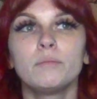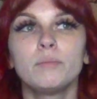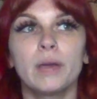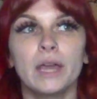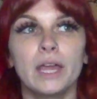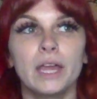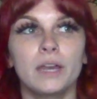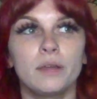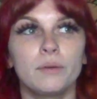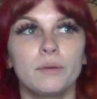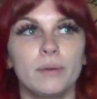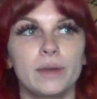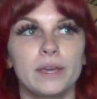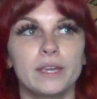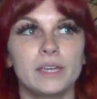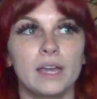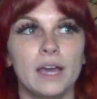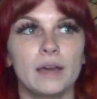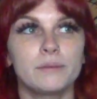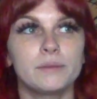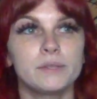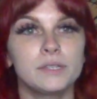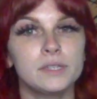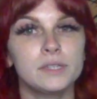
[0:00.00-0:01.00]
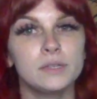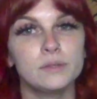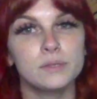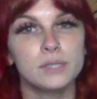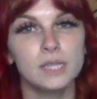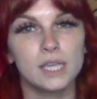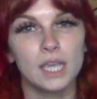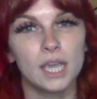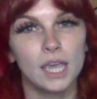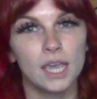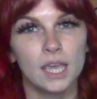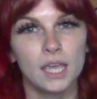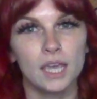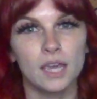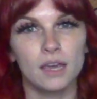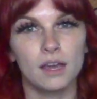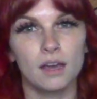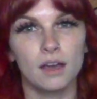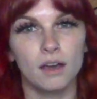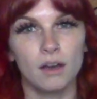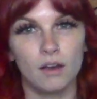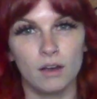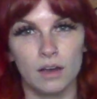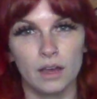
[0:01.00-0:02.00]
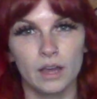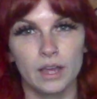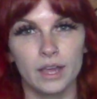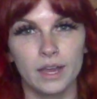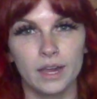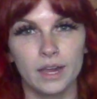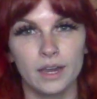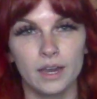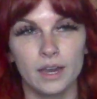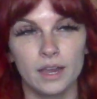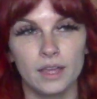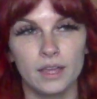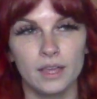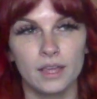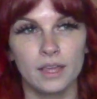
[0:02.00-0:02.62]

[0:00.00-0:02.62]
But anyway, I was using it on